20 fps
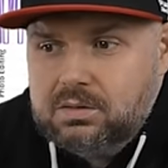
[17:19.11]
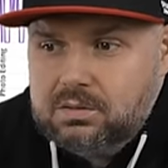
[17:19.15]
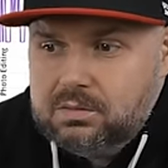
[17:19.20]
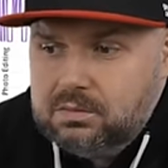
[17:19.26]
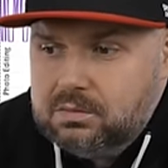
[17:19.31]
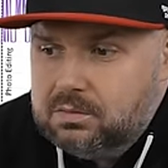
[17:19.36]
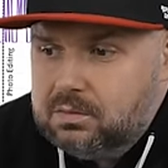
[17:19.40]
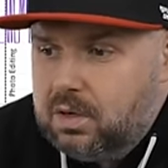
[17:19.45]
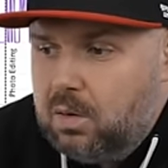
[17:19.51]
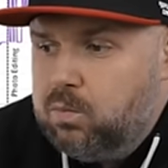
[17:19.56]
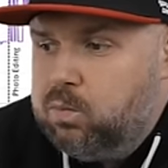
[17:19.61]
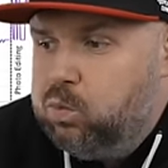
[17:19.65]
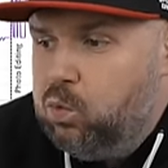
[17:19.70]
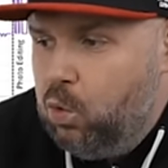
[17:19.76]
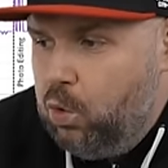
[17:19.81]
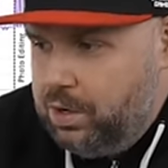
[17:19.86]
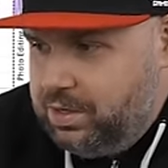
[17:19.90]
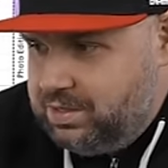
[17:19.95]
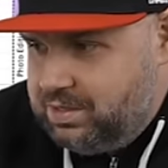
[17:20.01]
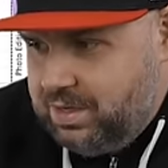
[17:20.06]
In the work of
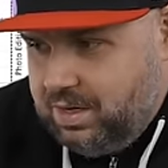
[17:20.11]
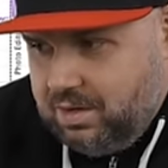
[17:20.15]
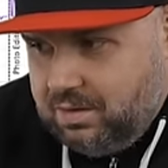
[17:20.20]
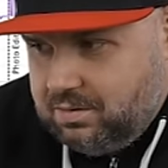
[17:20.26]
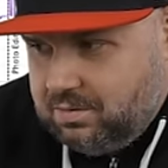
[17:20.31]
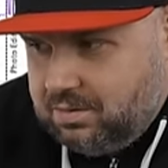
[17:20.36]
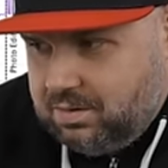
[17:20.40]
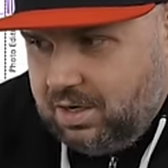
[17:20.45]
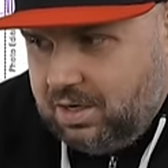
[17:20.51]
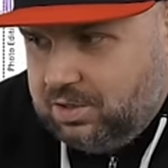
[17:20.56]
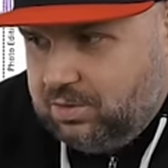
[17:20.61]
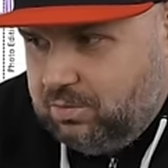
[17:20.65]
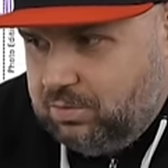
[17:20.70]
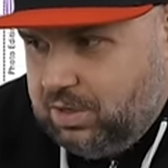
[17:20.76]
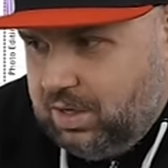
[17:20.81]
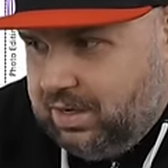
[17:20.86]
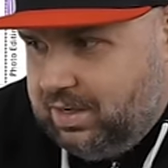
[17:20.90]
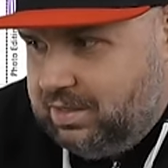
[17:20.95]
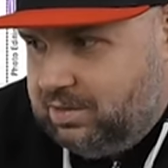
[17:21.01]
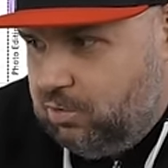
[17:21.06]
this computer,
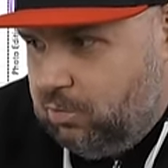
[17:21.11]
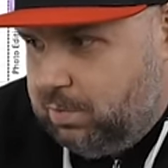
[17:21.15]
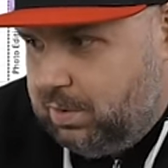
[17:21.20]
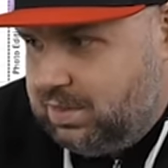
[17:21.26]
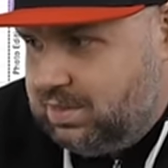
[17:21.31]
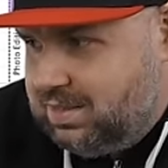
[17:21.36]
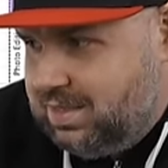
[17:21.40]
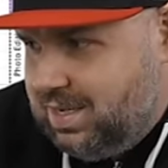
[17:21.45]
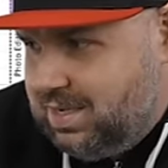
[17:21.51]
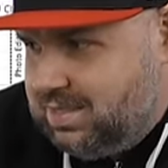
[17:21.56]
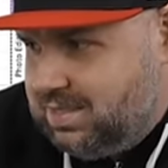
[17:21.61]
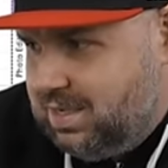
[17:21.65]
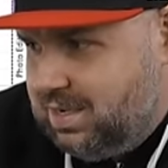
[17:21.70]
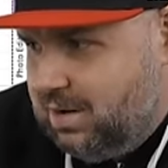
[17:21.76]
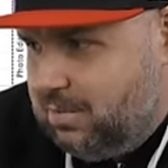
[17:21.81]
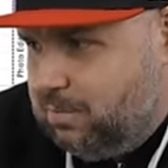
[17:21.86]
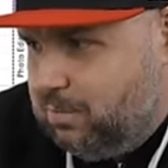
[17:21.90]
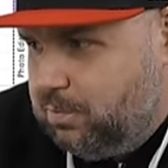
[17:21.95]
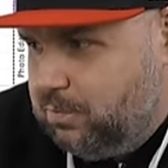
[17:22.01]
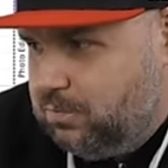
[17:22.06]
the maximum
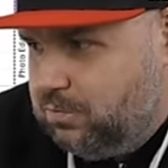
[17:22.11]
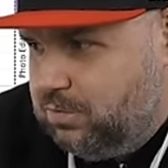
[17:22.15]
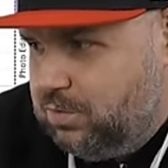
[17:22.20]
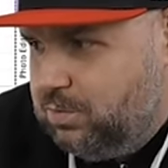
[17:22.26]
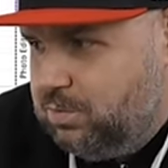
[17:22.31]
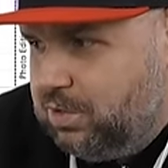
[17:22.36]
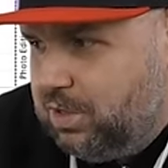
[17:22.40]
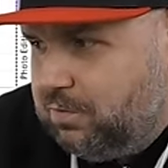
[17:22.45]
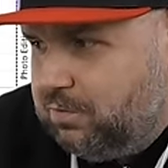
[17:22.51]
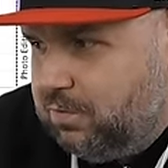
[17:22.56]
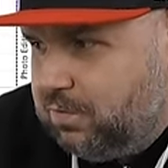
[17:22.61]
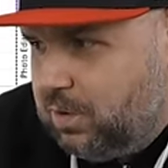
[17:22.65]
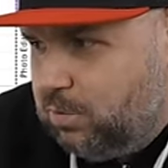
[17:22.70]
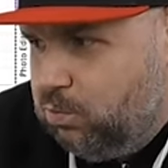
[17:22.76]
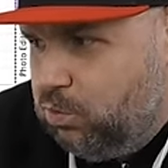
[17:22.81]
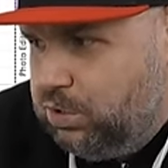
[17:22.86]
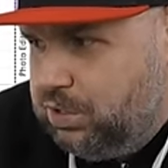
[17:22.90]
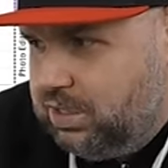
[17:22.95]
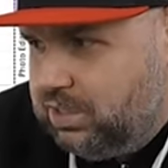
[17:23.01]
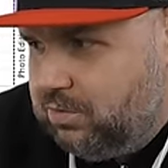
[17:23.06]
frequency that we caught
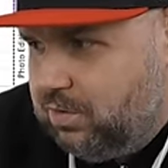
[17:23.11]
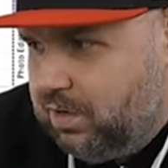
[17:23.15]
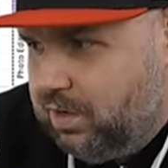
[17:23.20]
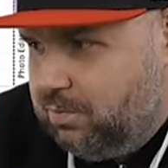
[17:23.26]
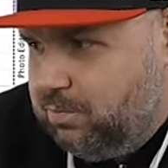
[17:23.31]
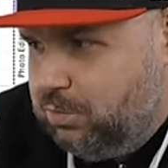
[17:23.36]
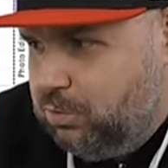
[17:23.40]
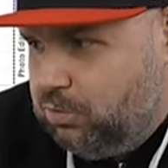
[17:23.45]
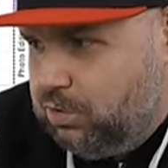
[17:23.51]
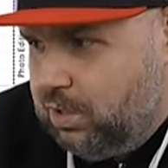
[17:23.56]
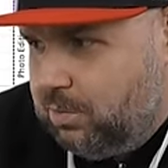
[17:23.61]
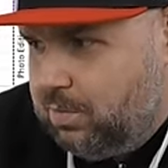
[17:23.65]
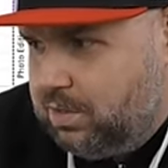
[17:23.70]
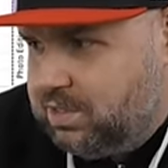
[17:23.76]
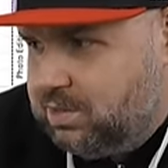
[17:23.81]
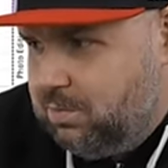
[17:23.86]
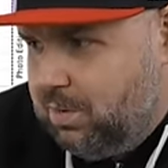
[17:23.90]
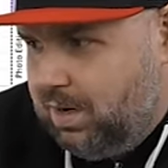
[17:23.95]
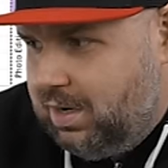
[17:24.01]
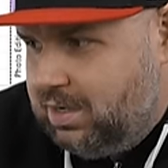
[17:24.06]
four point three in the
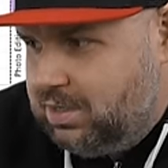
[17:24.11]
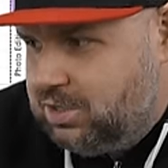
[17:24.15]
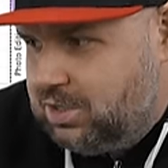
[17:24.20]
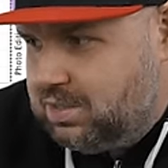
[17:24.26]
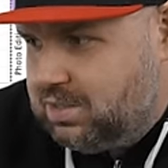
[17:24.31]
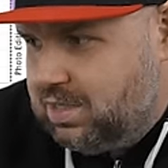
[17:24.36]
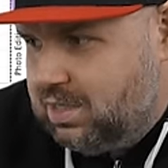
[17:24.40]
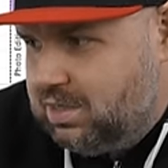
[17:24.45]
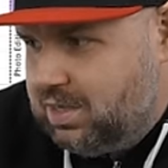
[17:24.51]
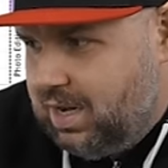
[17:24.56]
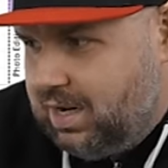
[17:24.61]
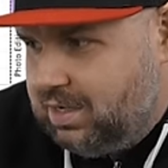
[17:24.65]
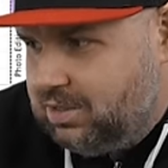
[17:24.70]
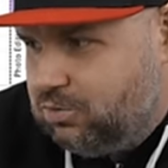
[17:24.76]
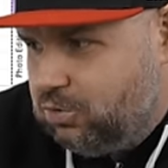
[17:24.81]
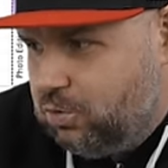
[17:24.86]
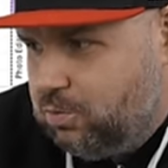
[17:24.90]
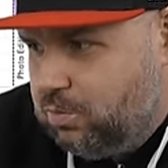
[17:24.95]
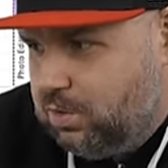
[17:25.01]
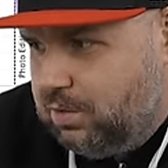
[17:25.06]
PCMark itself.
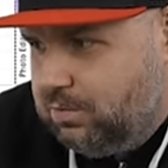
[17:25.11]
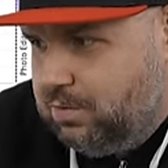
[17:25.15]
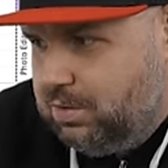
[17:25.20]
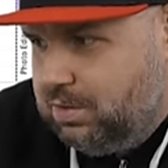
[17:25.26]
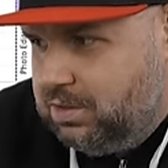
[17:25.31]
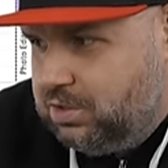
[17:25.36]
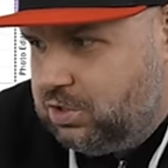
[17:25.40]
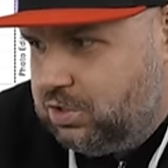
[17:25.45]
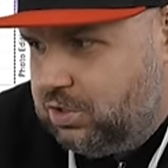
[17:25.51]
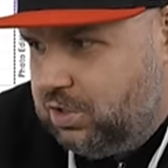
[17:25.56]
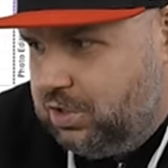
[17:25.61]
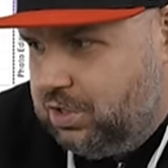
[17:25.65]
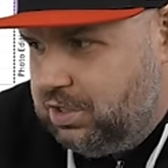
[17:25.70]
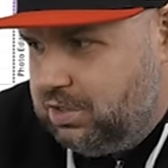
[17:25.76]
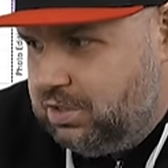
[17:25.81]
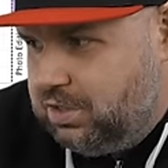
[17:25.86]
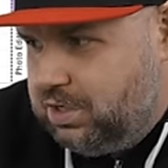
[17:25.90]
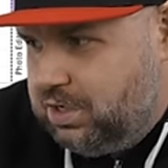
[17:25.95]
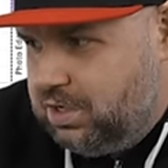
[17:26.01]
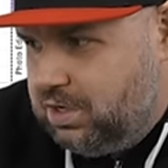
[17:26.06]
It showed a good
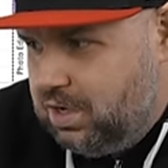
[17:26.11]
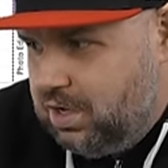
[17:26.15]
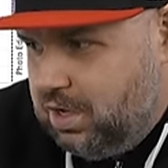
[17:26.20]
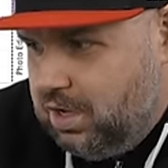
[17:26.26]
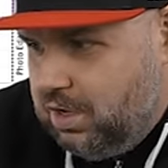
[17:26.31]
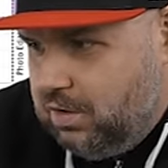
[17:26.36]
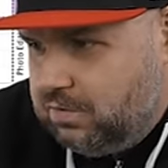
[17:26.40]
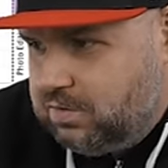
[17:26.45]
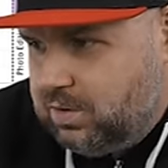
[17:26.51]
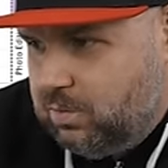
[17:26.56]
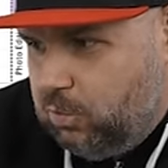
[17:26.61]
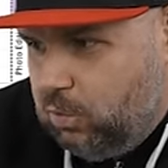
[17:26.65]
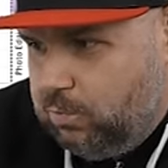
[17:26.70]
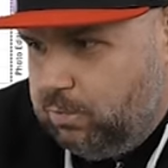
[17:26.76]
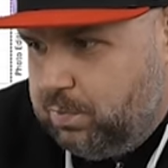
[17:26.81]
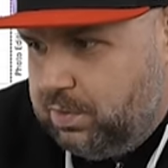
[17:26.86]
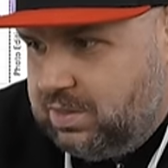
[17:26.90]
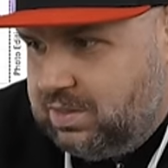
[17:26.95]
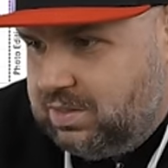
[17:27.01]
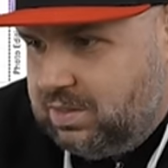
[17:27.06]
result,
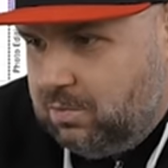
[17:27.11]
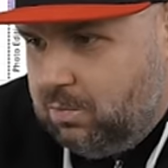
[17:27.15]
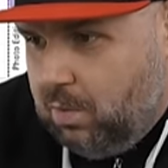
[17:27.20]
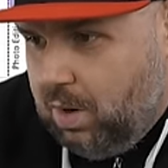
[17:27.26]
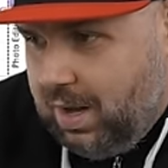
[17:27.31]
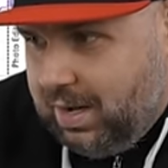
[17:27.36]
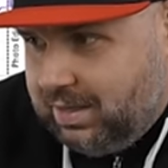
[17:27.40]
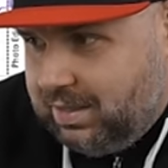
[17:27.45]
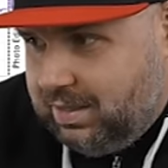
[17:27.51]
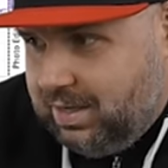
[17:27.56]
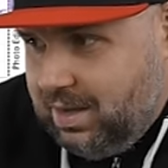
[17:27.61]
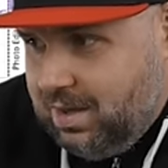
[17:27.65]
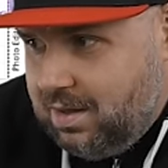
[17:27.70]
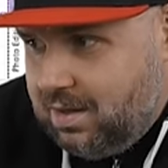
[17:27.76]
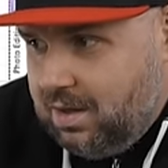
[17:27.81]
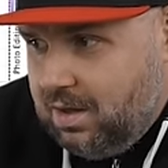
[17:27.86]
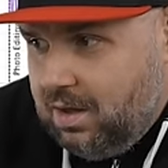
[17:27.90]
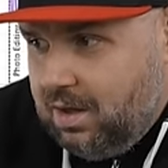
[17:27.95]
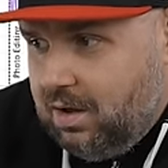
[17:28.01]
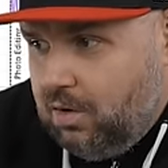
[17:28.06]

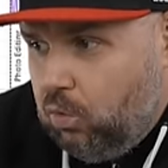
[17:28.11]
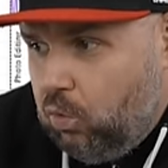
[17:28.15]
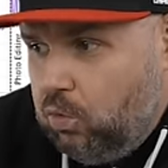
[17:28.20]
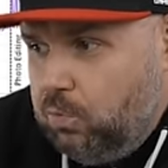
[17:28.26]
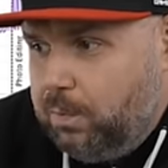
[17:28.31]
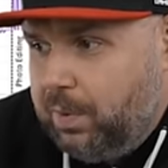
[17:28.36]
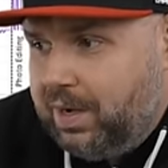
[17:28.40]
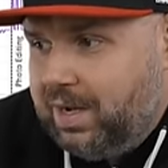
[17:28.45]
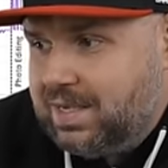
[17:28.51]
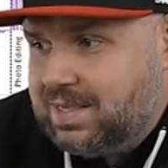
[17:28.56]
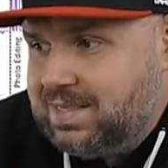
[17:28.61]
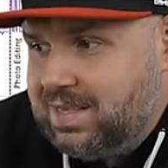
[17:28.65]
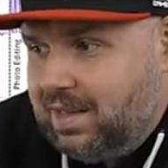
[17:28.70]
specifically in rendering.